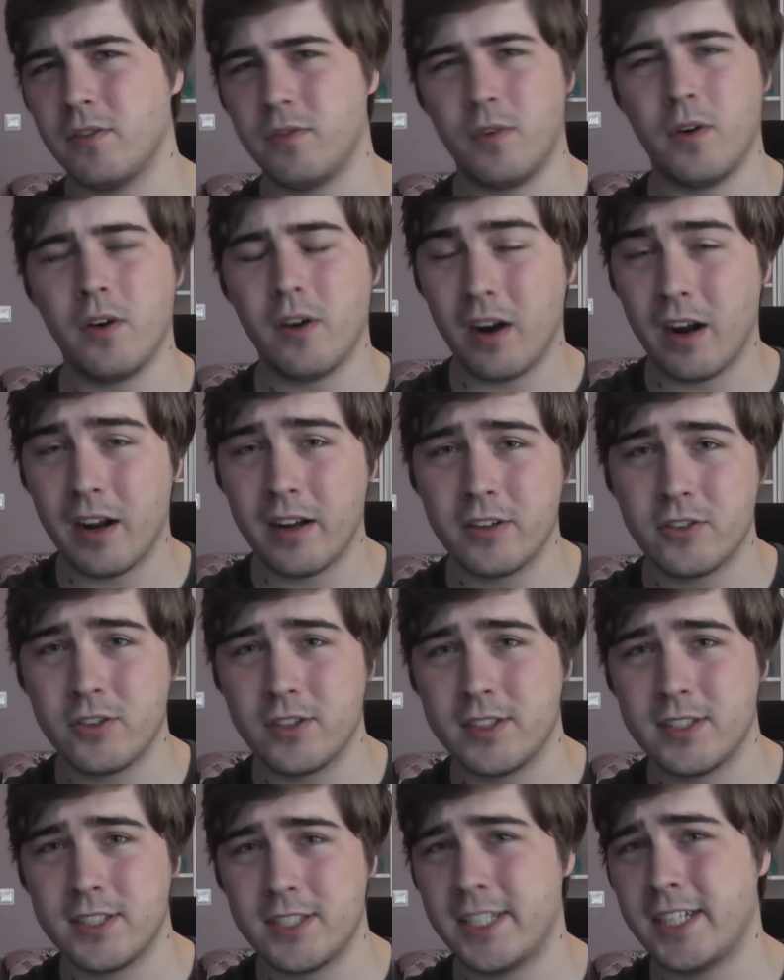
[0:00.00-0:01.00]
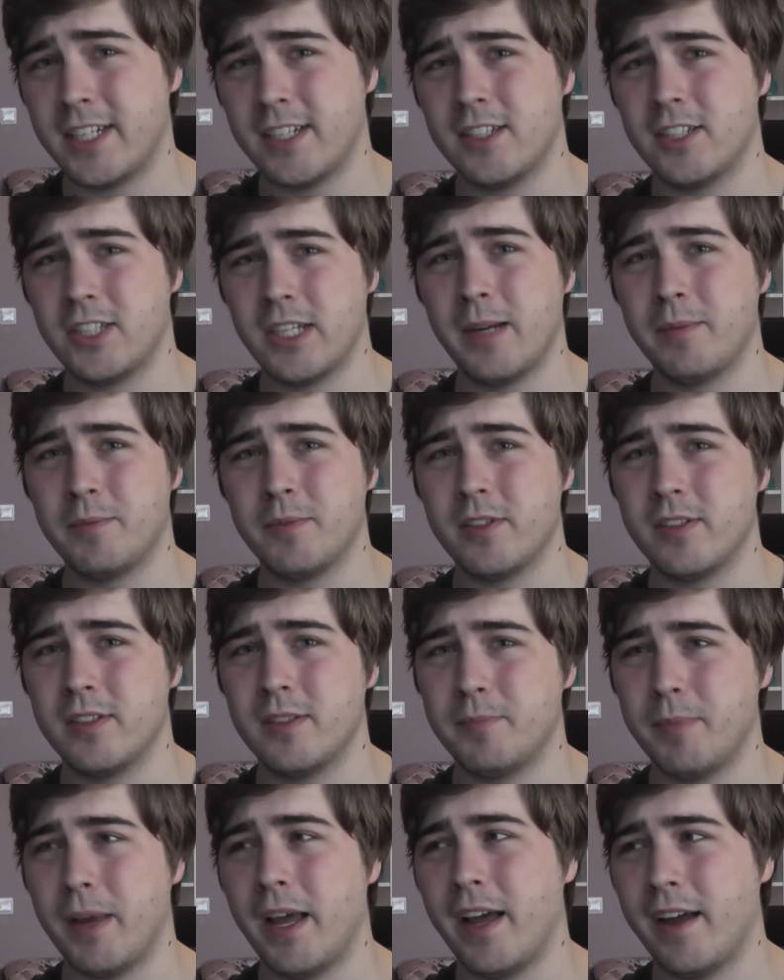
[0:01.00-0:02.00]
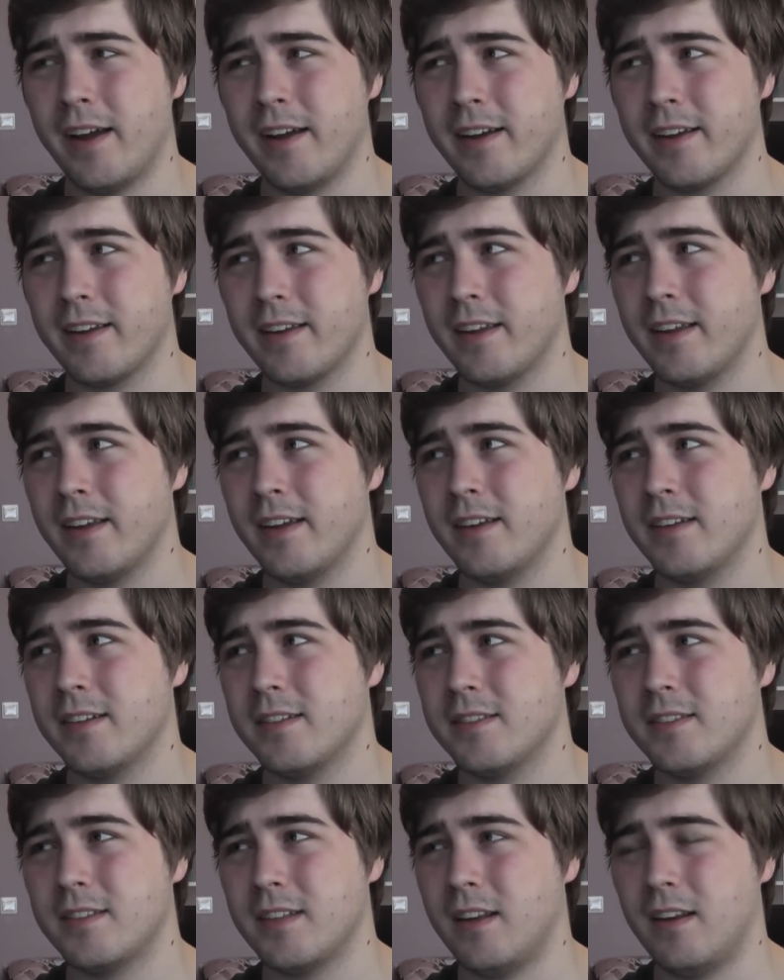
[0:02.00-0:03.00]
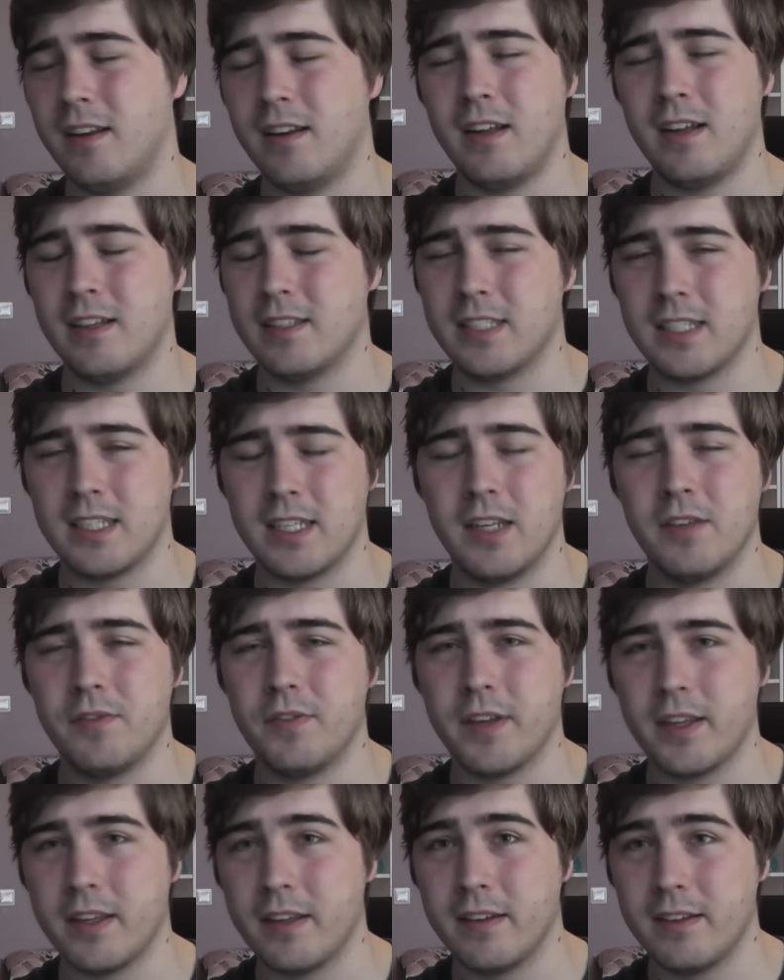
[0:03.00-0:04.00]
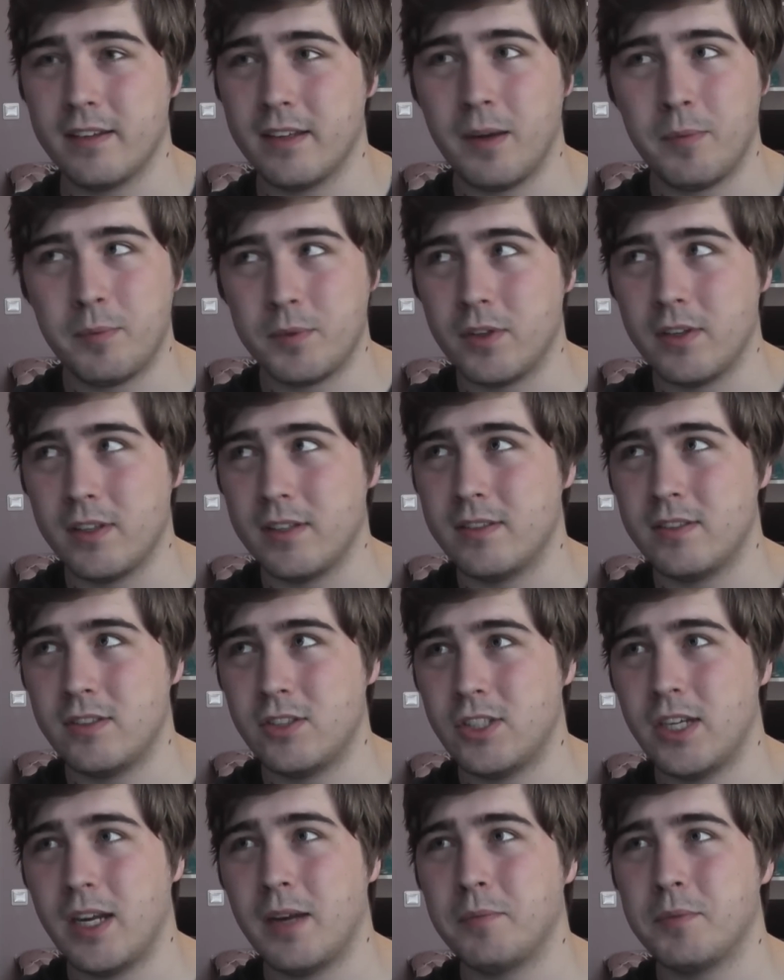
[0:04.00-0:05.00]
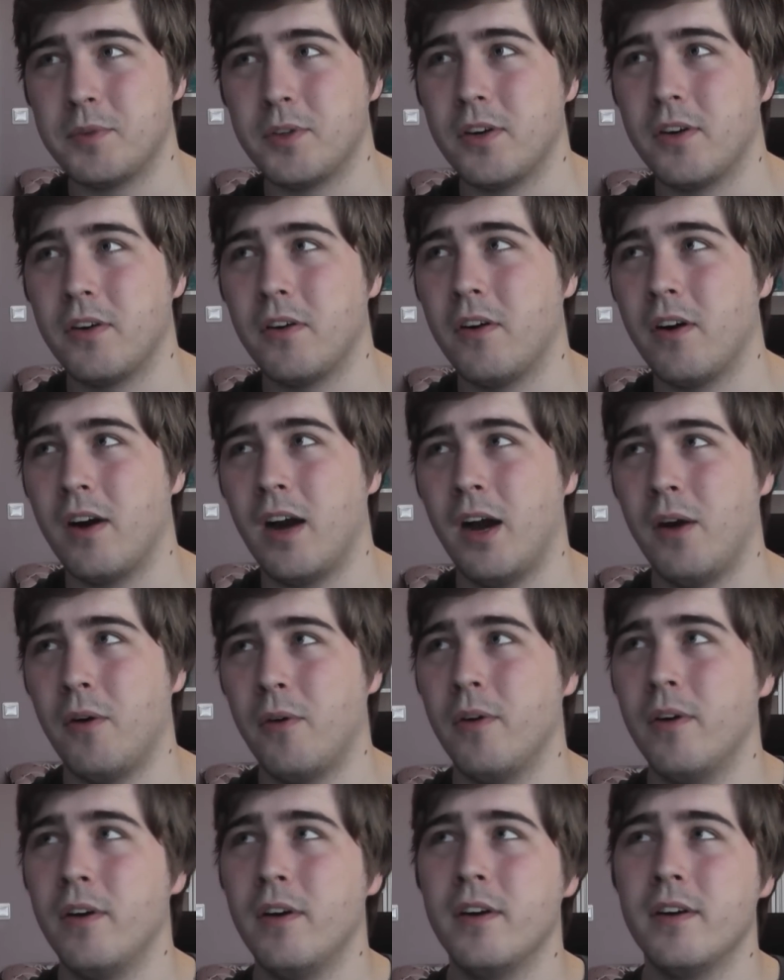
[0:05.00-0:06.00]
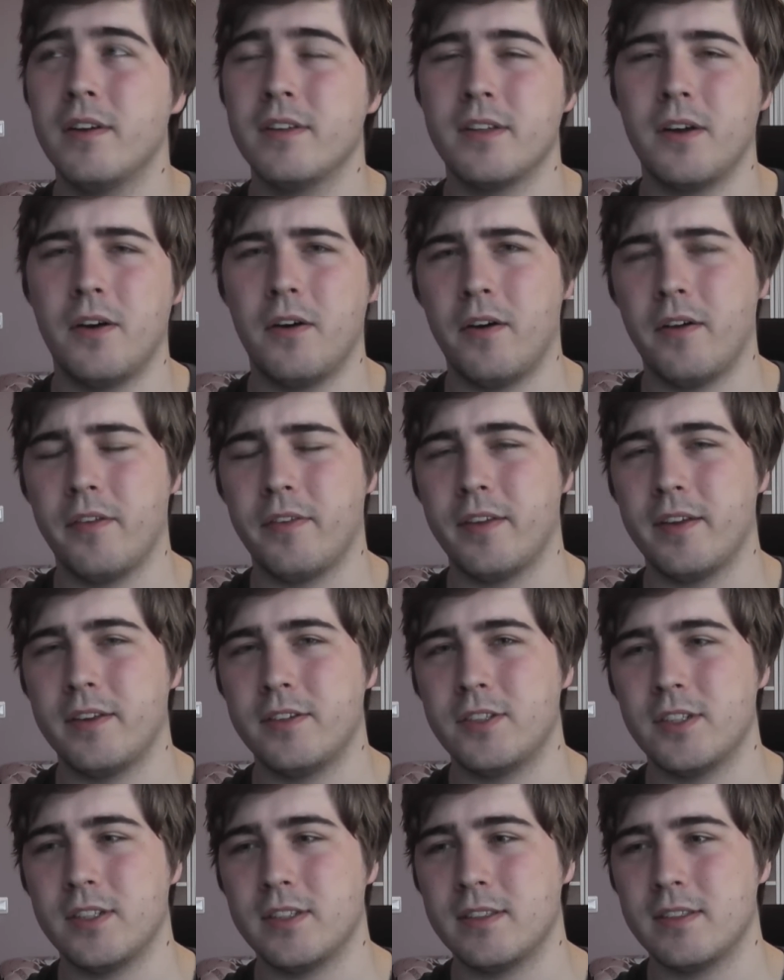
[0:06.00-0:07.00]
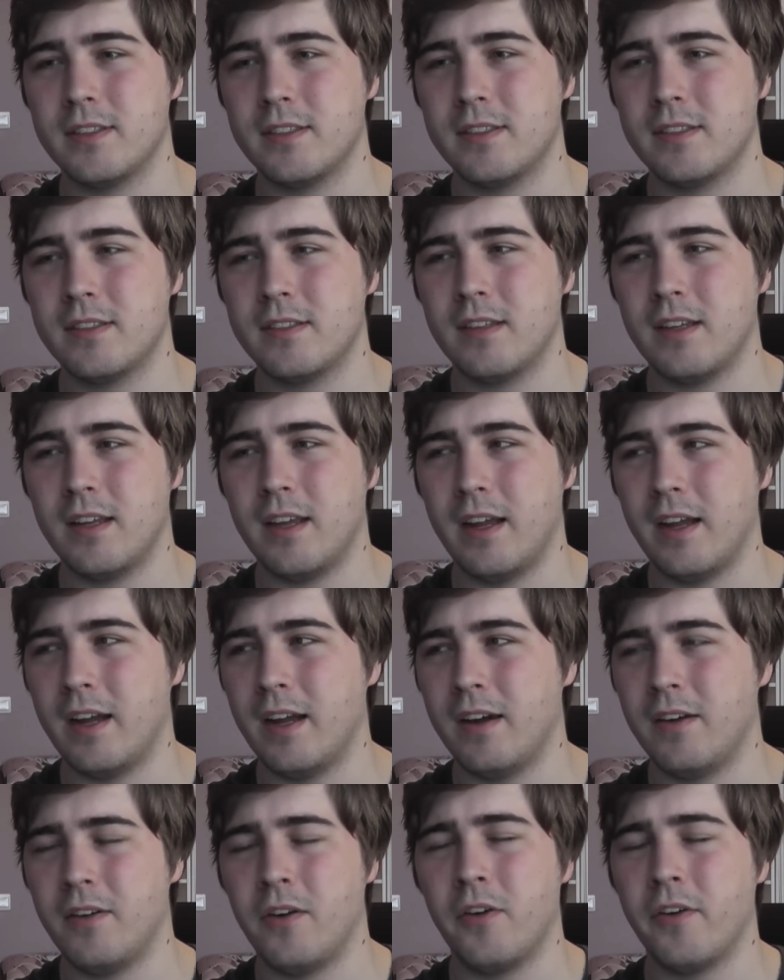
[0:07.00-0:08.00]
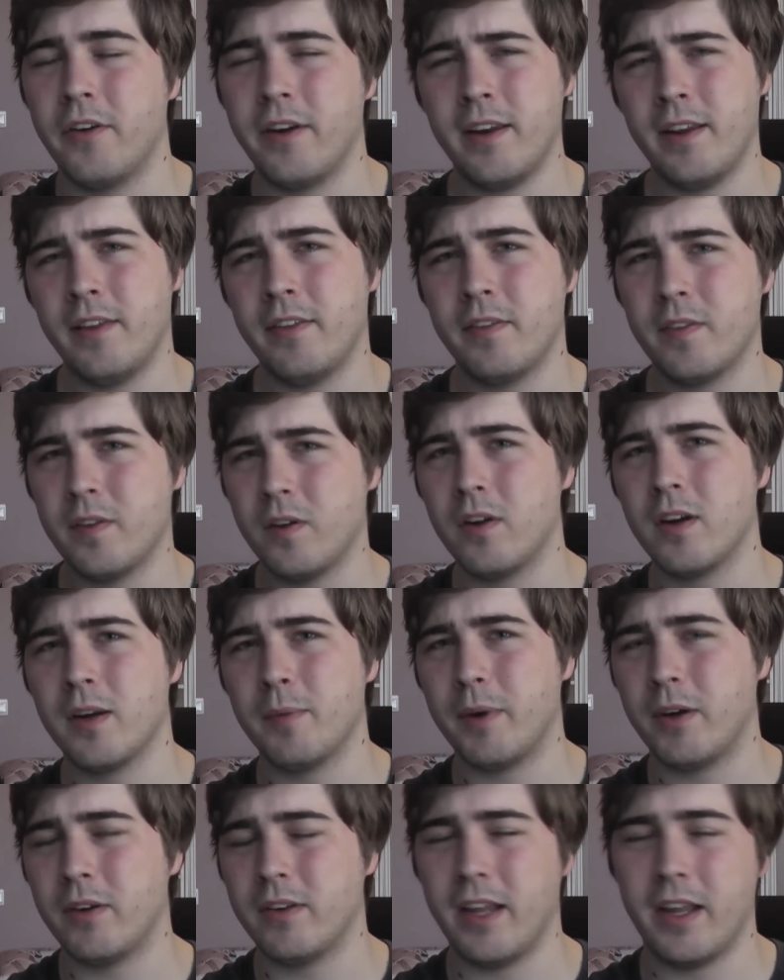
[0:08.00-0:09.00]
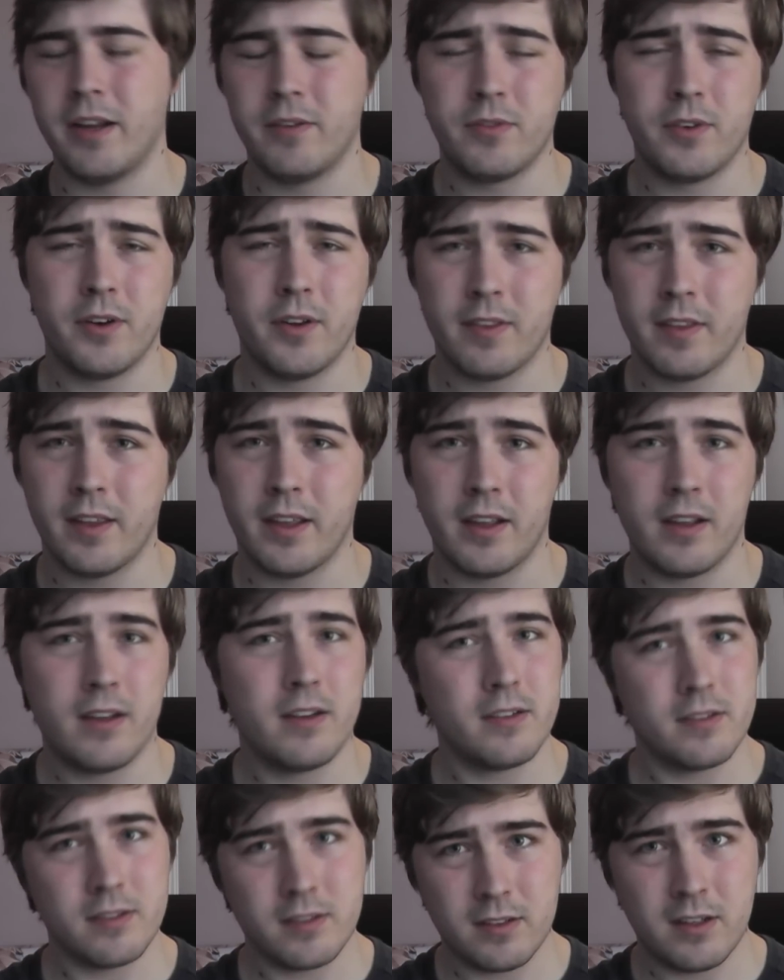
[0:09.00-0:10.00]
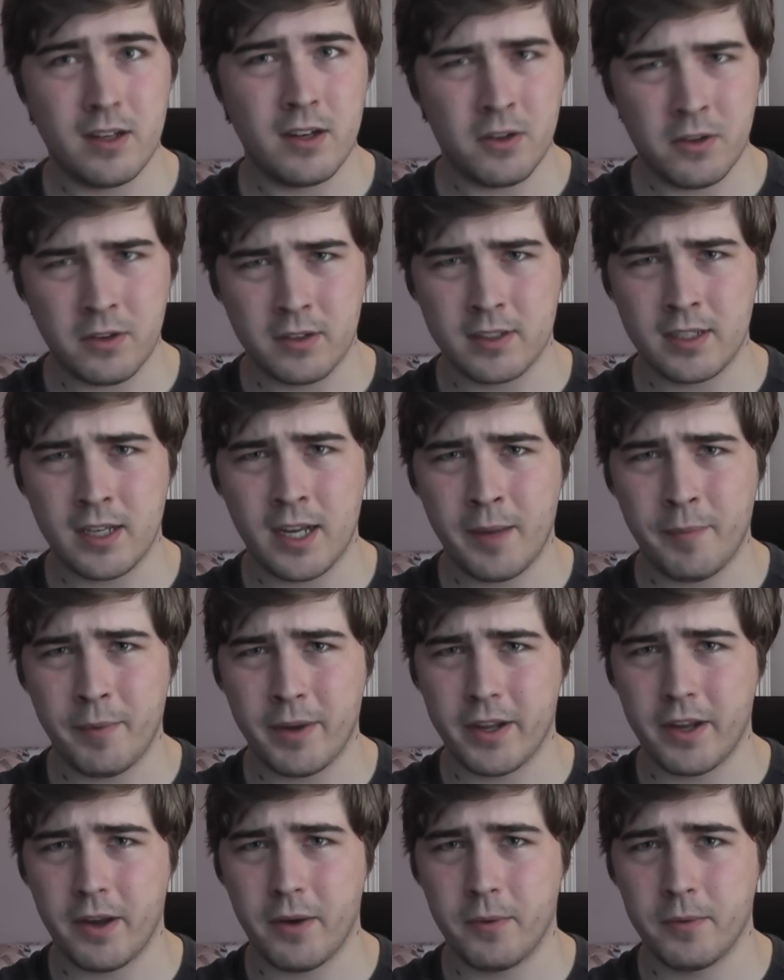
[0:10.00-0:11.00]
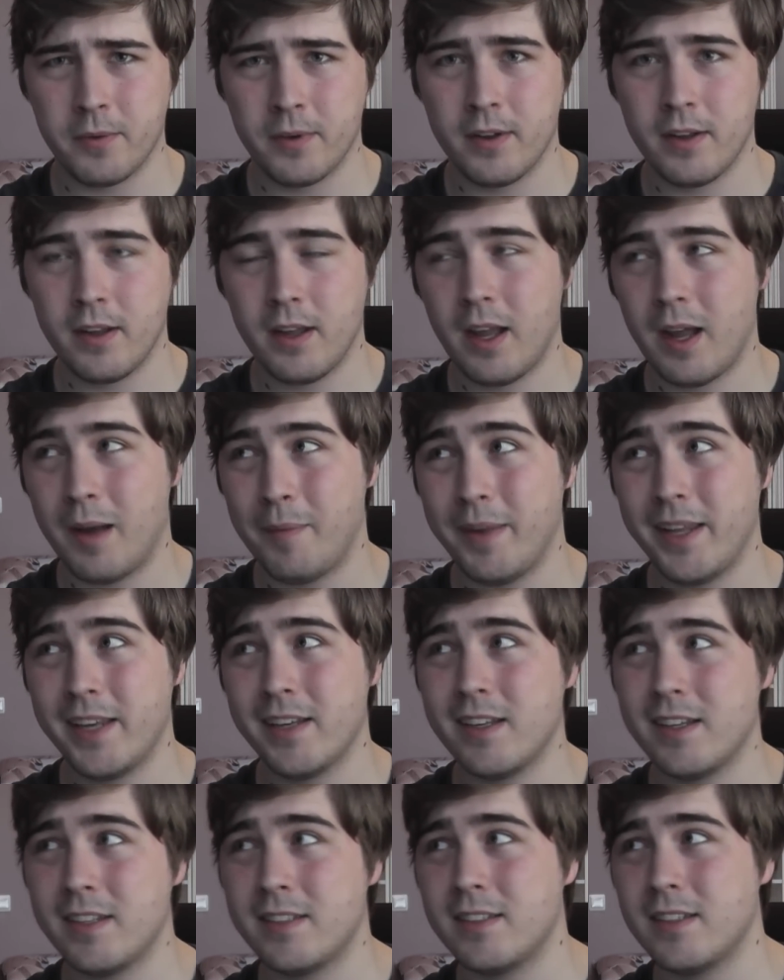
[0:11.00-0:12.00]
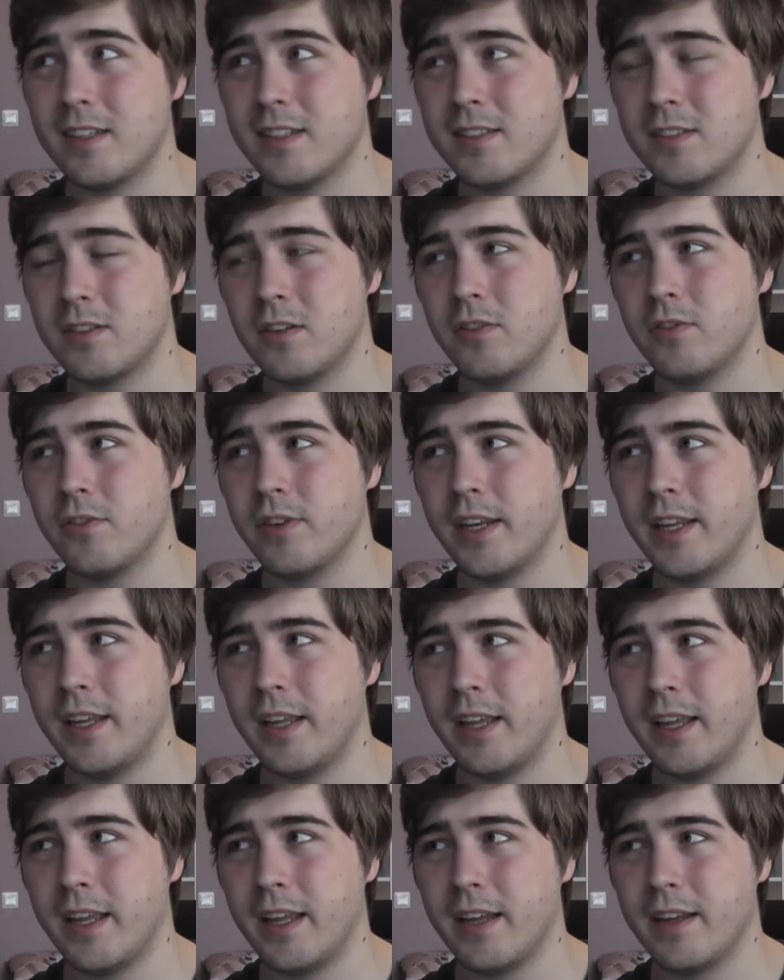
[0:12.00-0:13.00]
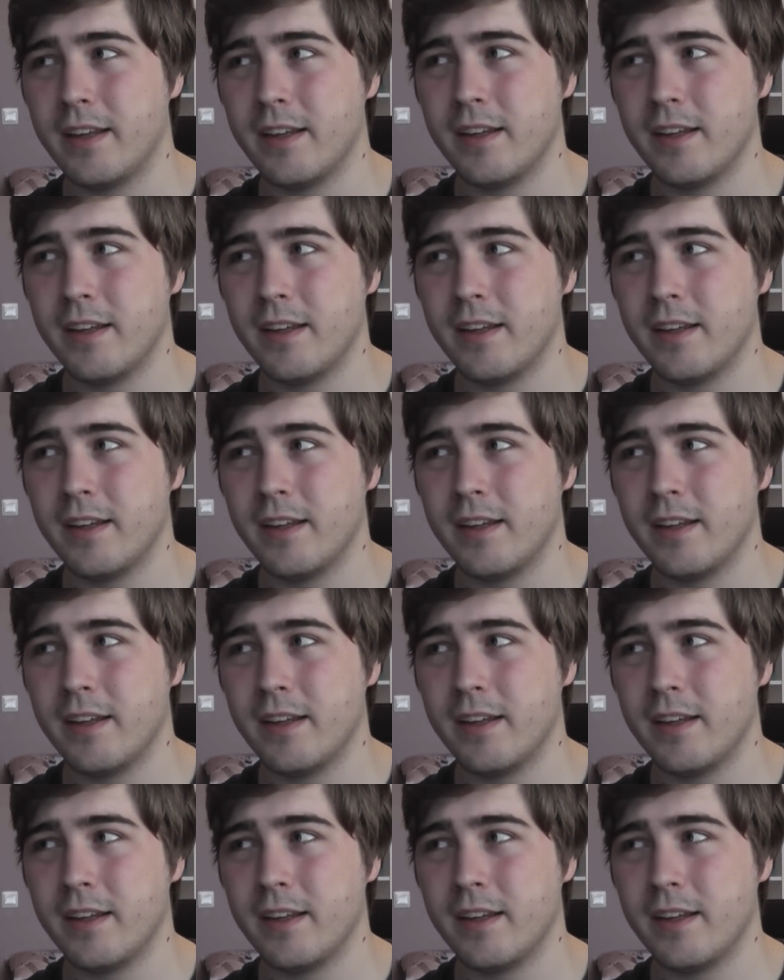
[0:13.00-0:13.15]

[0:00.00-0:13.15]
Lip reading: or 400 chapters back still are significant up to this chapter, or how the author just already thought about everything a long time ago. I mean, it's not really